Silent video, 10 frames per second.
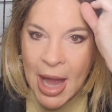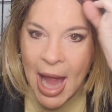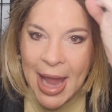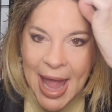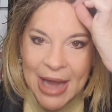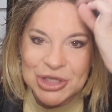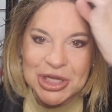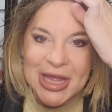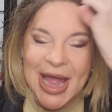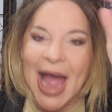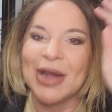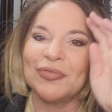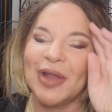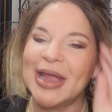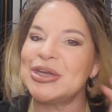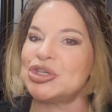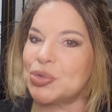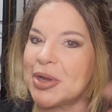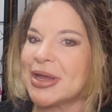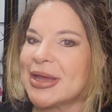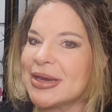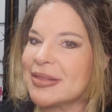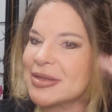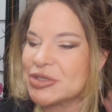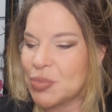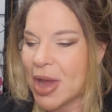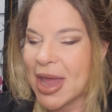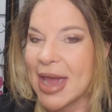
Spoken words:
actually kind of like doing it this way